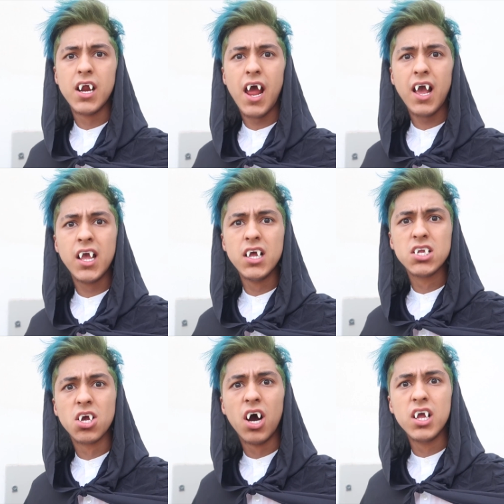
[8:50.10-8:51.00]
it
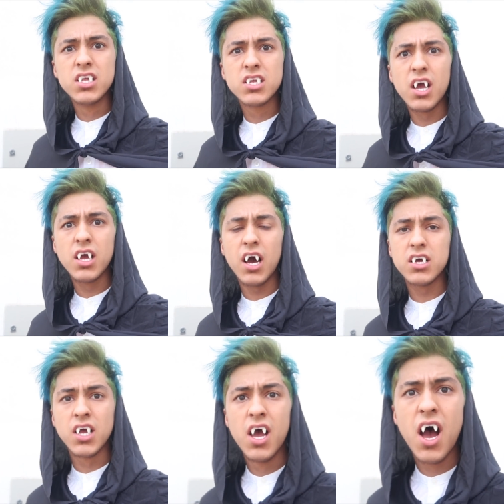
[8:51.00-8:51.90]
actually so insane
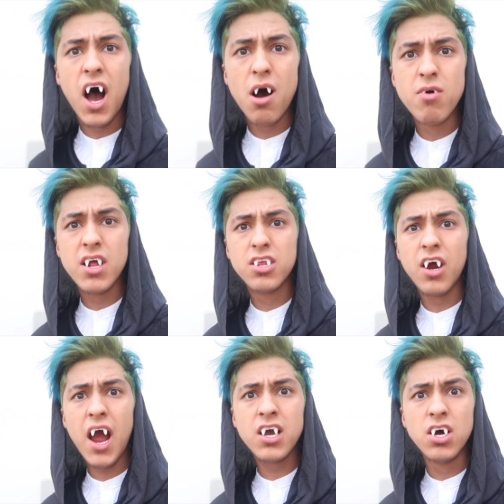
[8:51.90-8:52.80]
guys. I'm a
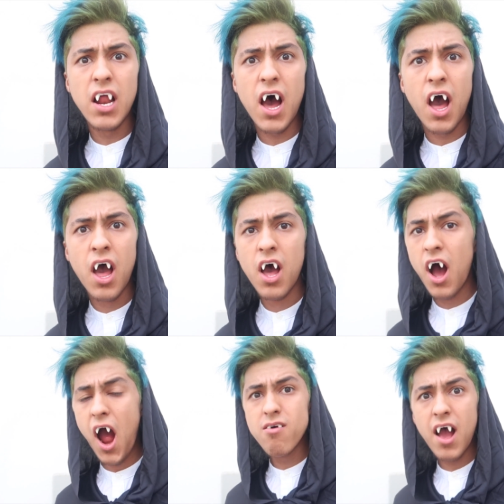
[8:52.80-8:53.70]
Dracula.
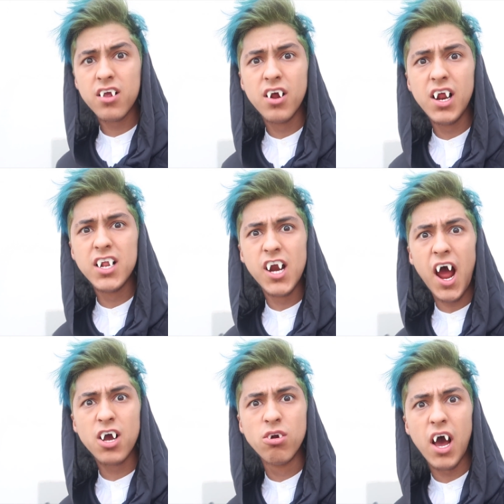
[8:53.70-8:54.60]
I'm actually a
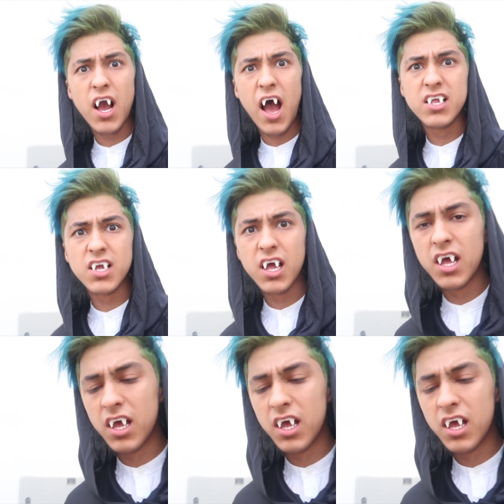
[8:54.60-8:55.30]
Dracula guys.